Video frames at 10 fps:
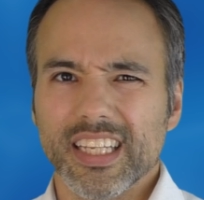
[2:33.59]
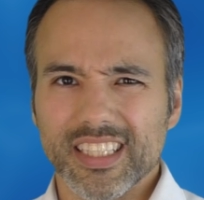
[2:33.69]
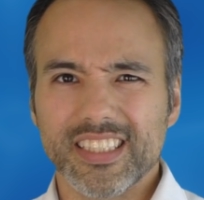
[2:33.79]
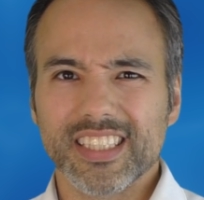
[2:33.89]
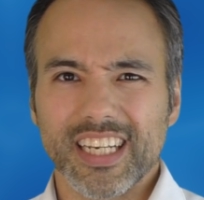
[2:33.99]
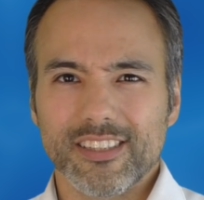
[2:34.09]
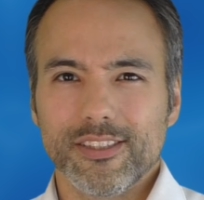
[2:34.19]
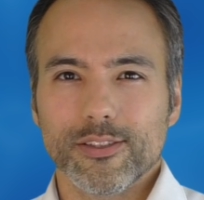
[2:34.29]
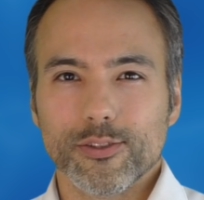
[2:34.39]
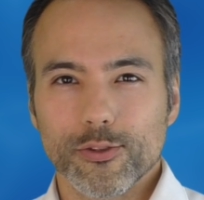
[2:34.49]
This is
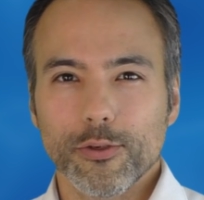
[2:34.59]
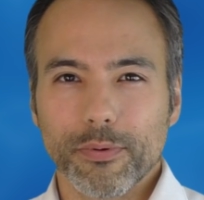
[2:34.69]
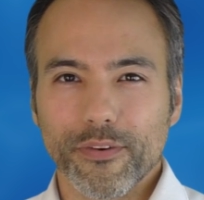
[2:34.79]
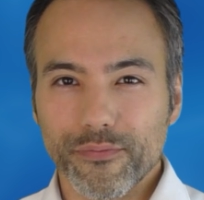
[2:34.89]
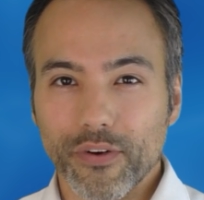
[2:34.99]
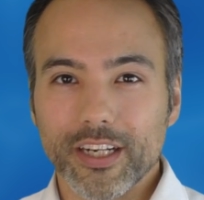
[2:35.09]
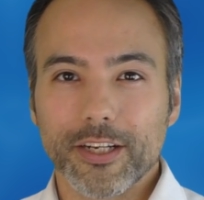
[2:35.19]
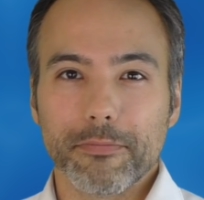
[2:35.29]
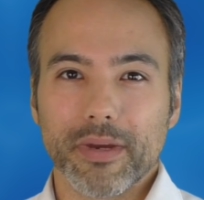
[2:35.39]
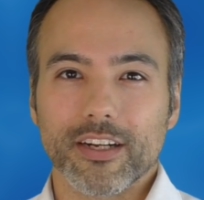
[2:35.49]
actually a super
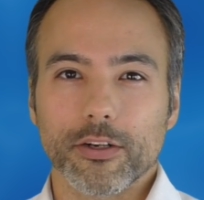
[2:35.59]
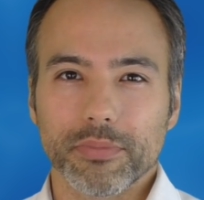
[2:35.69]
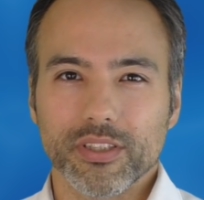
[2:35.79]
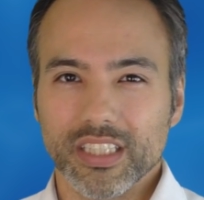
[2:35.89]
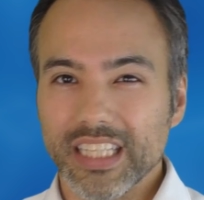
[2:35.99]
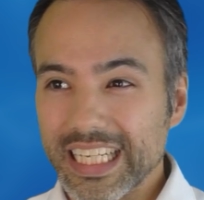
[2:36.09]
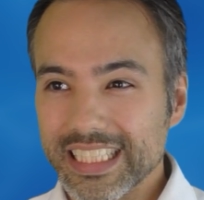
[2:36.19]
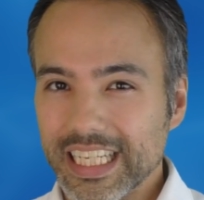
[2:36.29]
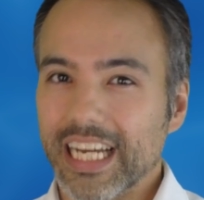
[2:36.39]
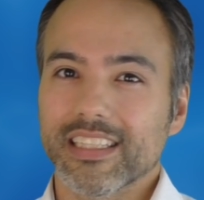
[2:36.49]
fun commander to build in
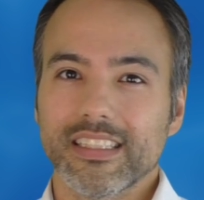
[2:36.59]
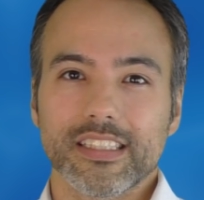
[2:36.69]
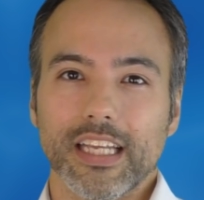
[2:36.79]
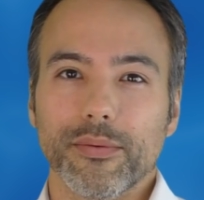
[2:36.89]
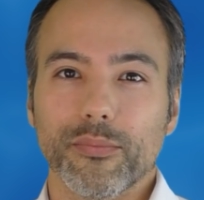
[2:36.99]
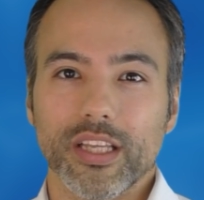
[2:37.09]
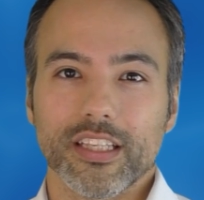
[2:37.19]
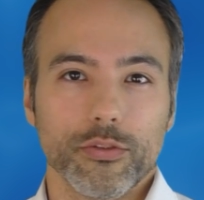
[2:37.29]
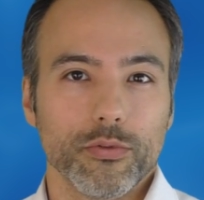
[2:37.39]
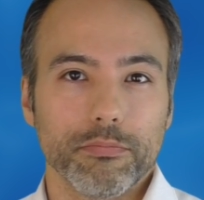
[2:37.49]
exactly the same way
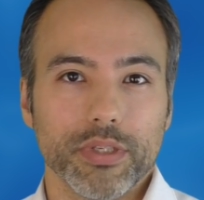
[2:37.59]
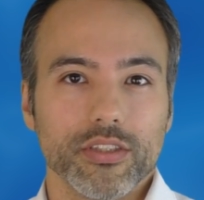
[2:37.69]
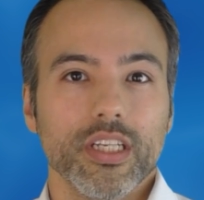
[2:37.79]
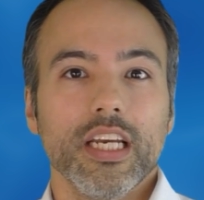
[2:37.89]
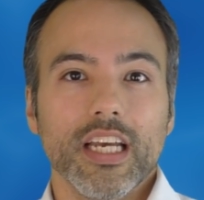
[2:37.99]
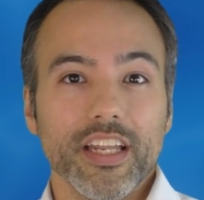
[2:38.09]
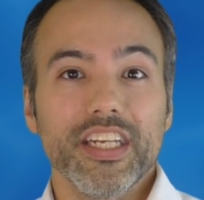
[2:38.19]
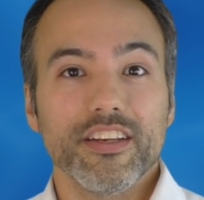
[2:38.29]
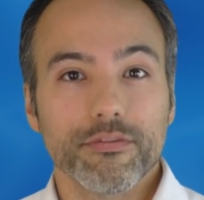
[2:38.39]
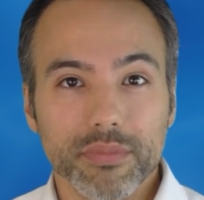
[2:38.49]
that you would build a
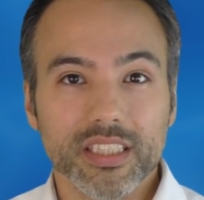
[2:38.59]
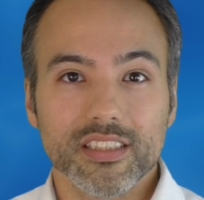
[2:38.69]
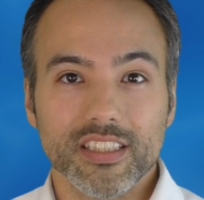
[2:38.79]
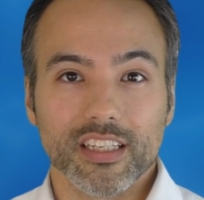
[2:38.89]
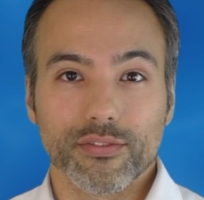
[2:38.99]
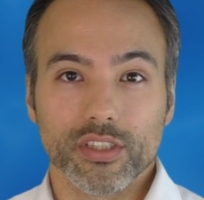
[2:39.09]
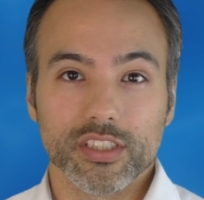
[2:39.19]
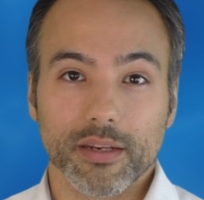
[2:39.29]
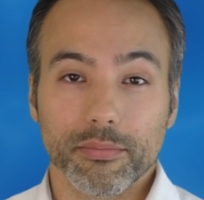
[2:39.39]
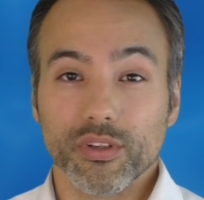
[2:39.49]
Niv Mizzet deck, for
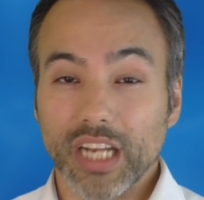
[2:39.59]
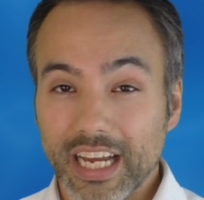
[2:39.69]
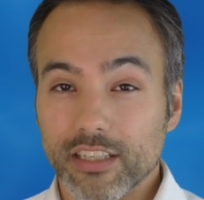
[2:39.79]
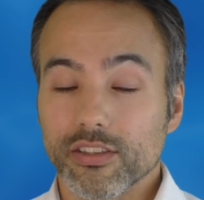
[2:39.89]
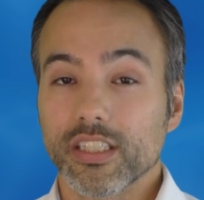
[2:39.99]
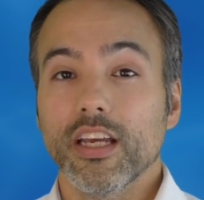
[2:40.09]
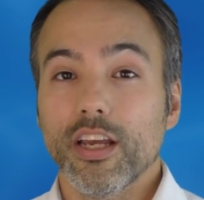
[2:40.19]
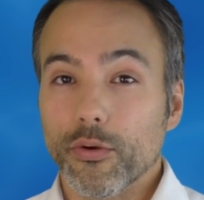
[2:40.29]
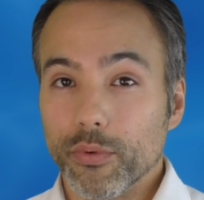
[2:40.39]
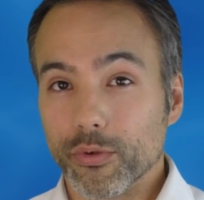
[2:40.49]
example. And actually,
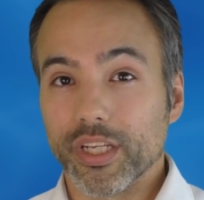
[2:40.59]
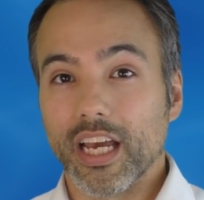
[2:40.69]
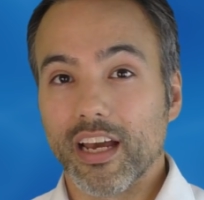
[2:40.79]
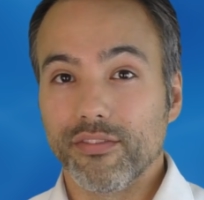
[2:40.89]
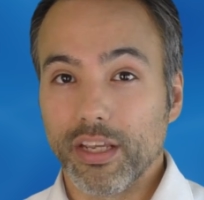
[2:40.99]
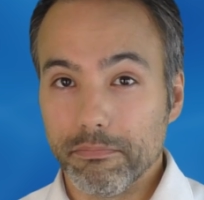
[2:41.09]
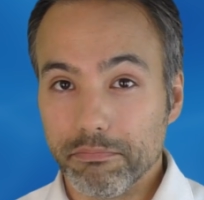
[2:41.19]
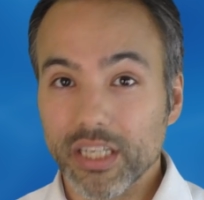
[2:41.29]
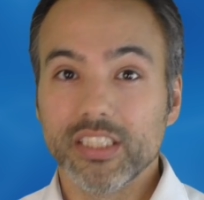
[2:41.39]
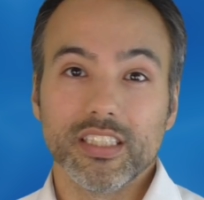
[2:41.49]
we already have a
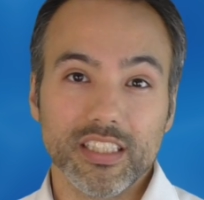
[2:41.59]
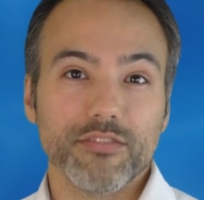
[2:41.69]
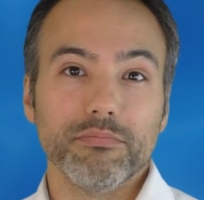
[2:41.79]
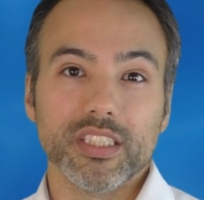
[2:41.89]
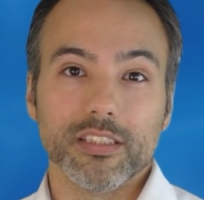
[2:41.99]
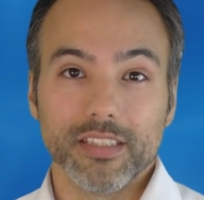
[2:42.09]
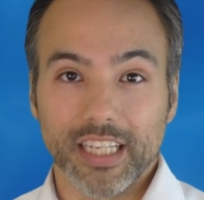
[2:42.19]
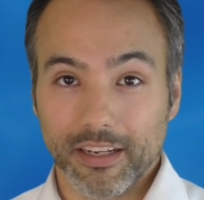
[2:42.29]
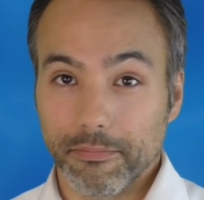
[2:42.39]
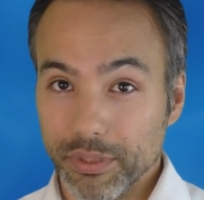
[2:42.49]
budget Niv Mizzet
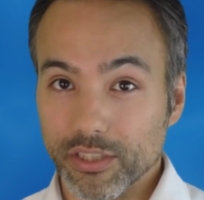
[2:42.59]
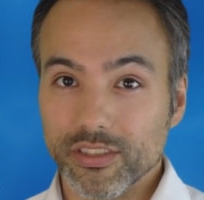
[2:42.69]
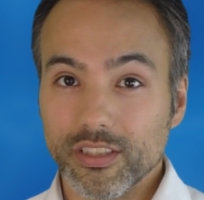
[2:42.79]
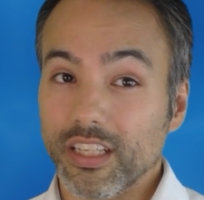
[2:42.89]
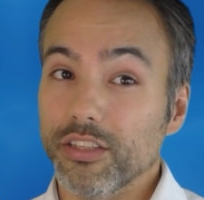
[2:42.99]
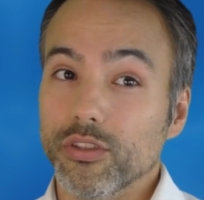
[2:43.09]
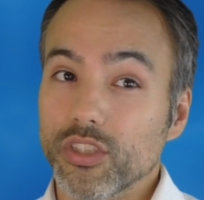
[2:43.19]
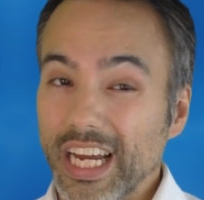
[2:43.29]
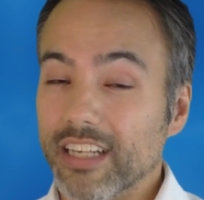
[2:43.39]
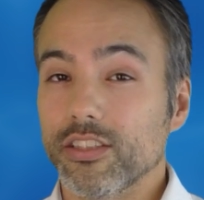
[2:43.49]
deck built. You
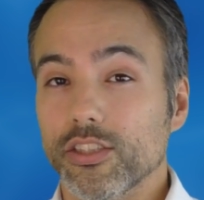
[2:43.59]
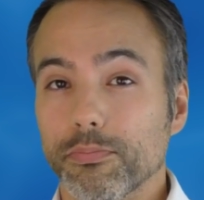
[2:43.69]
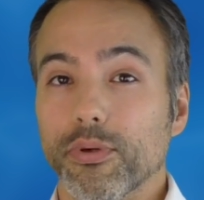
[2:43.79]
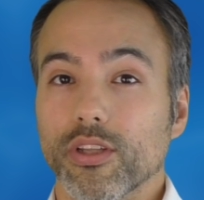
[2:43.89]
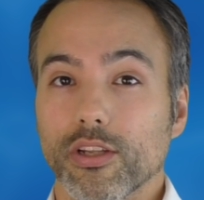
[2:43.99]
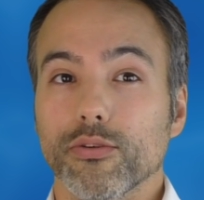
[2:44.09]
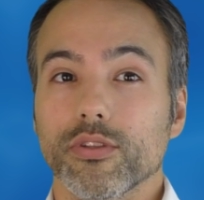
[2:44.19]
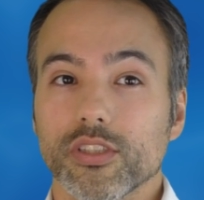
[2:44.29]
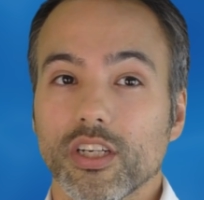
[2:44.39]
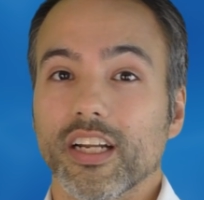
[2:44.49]
can actually just put the
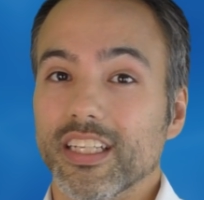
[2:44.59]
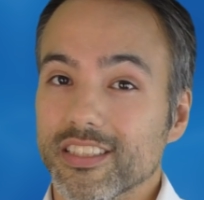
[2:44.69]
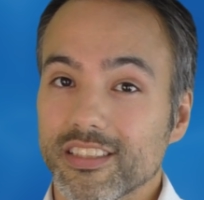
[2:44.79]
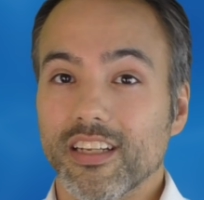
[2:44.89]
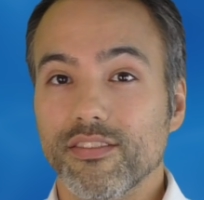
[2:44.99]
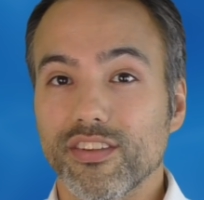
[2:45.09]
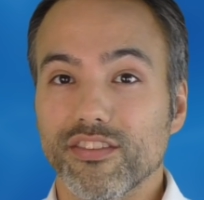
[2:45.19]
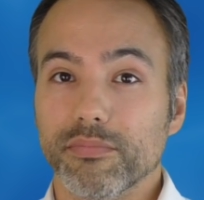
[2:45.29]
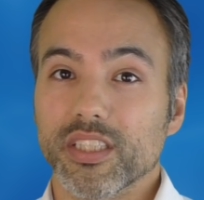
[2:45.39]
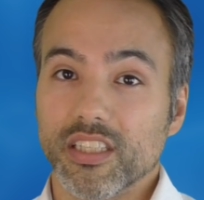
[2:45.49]
Locust God instead of
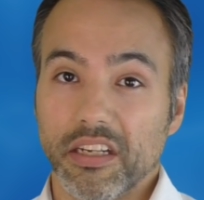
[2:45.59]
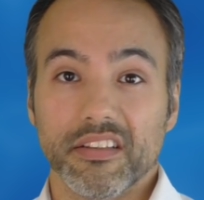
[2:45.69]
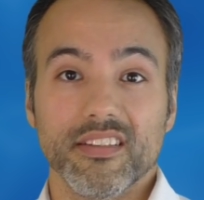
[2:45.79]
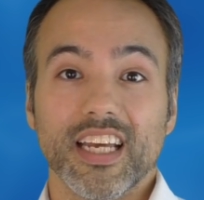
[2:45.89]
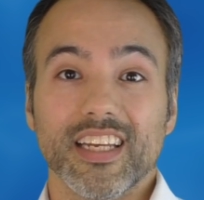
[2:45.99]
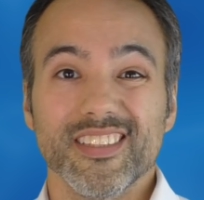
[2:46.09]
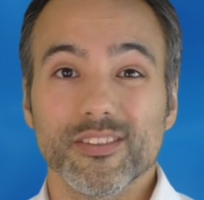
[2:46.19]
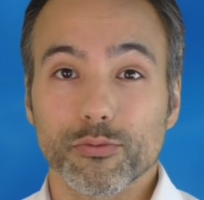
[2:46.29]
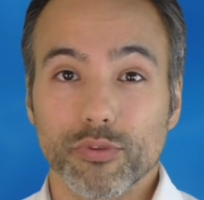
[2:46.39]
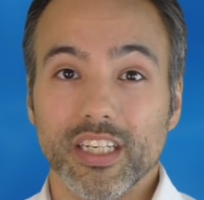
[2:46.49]
Niv Mizzet, and the deck is
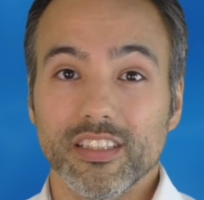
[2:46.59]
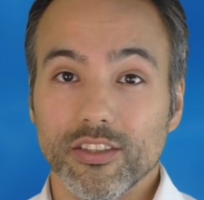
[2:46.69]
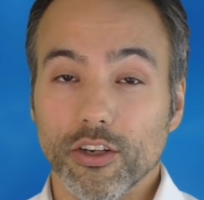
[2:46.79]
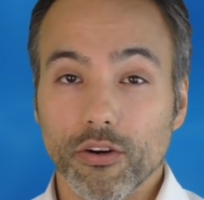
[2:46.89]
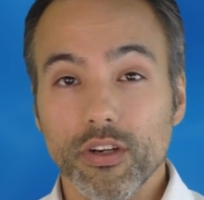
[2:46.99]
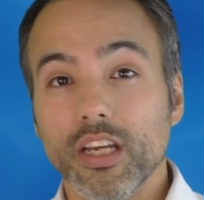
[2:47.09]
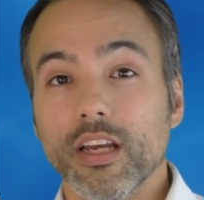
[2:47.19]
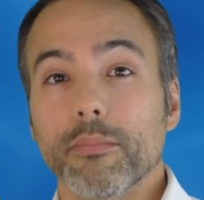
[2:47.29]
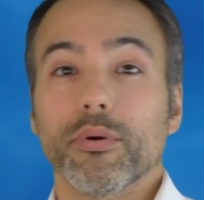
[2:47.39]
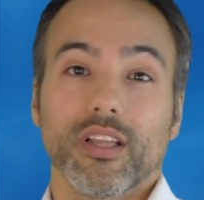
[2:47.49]
ready to go.
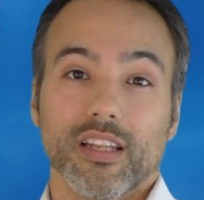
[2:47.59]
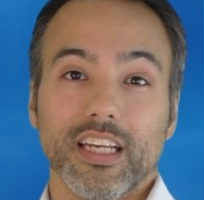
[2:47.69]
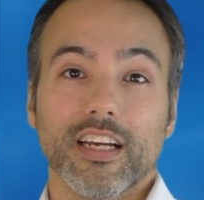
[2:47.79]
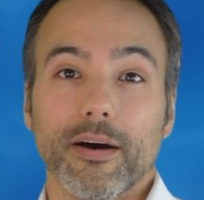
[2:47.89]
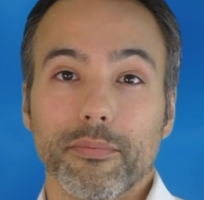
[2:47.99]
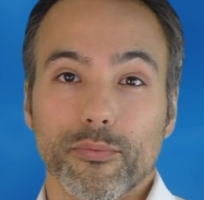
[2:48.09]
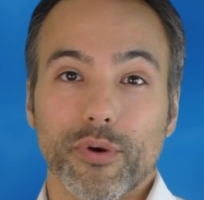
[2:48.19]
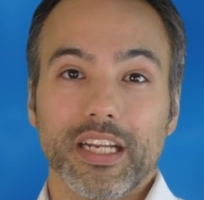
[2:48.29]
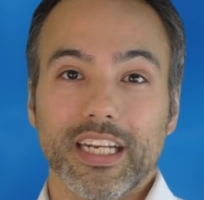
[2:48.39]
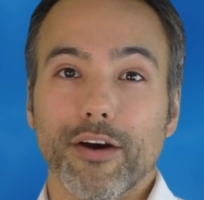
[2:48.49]
Put the link up
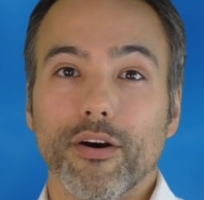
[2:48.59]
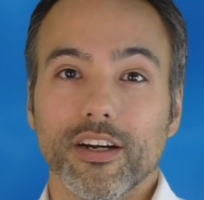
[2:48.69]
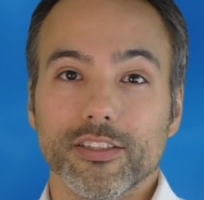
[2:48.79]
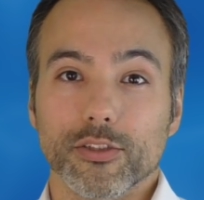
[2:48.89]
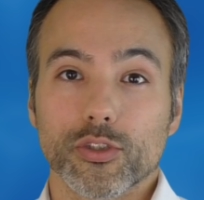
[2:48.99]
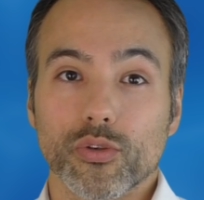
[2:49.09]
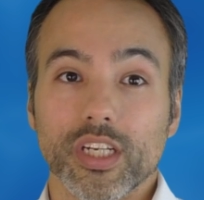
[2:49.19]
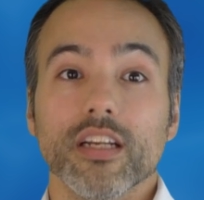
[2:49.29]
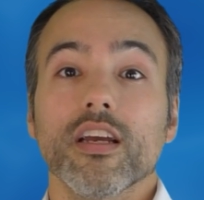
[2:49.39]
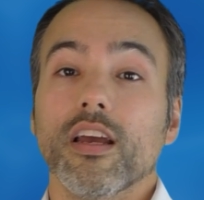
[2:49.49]
right now on your
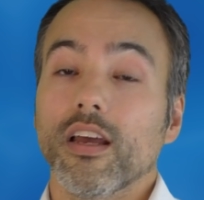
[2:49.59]
screen.